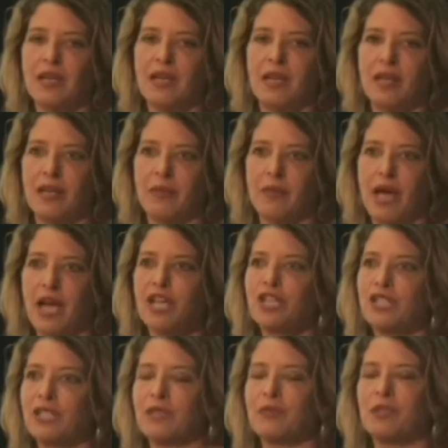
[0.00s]

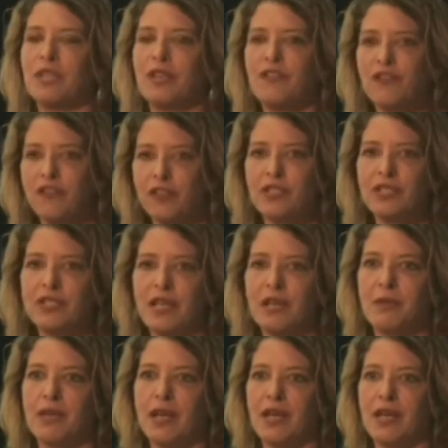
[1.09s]
actually, when they first
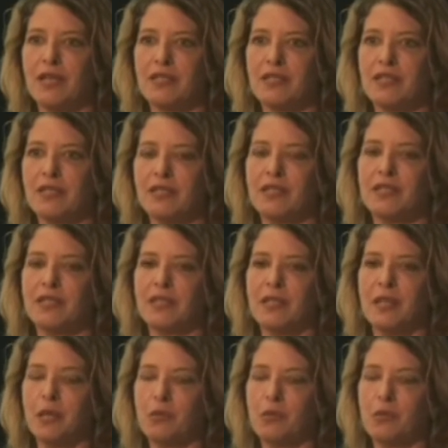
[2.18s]
stabilized, this is